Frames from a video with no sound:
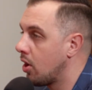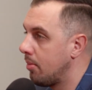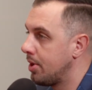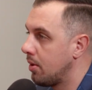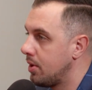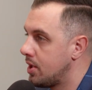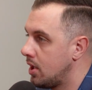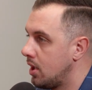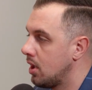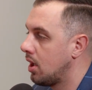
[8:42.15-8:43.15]
common that we
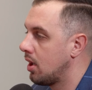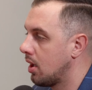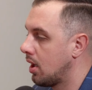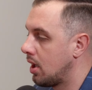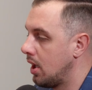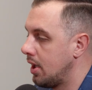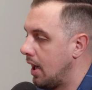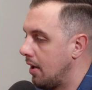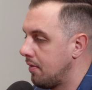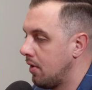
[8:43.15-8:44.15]
see a client
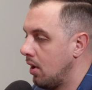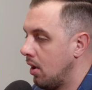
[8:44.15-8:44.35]
have